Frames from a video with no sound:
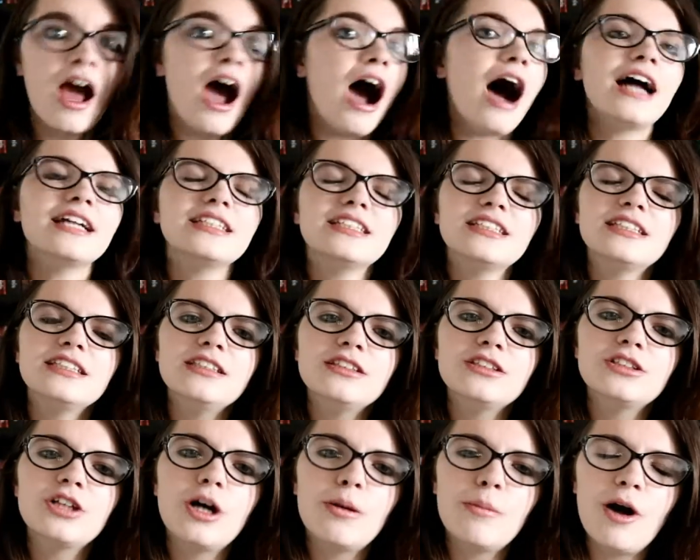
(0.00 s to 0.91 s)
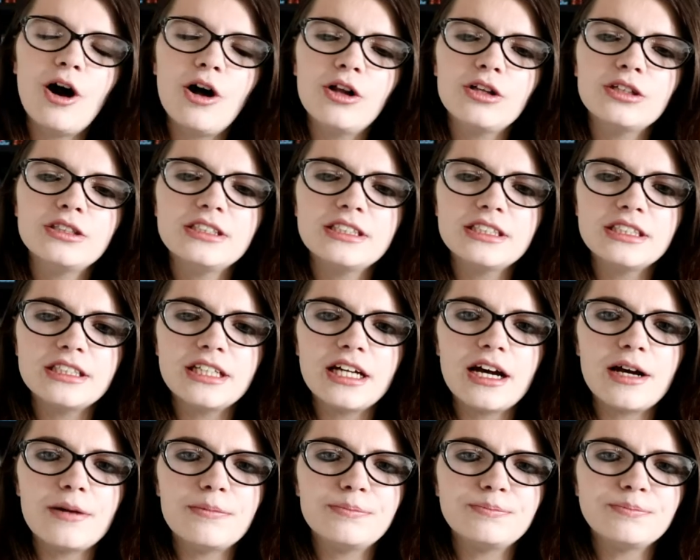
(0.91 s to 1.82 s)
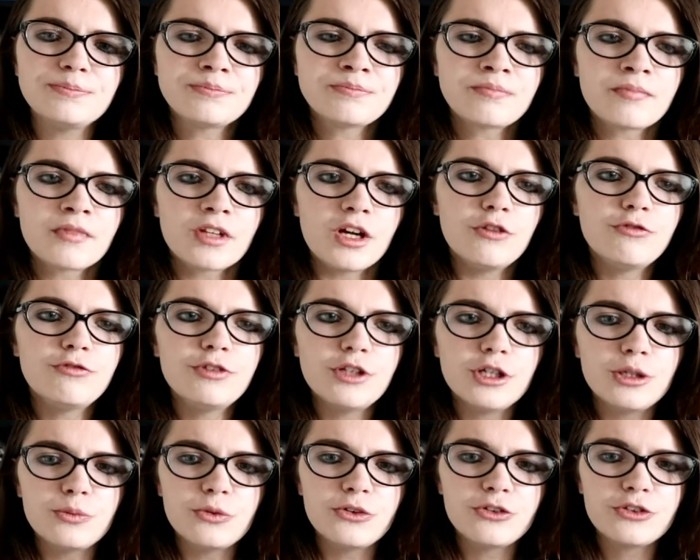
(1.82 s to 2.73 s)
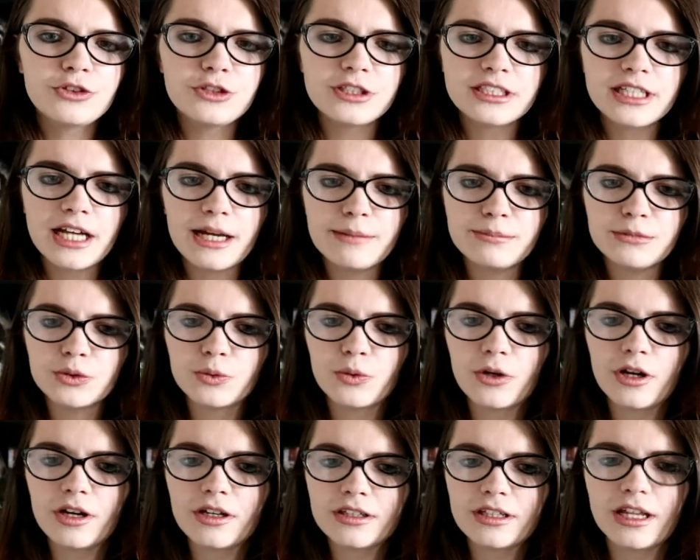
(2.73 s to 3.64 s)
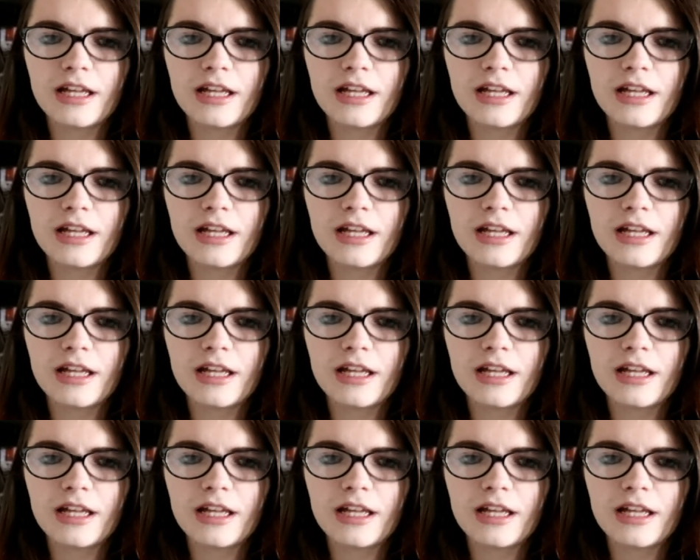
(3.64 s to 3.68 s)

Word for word: I'd seen Tom Holland in a film with Chris Hemsworth,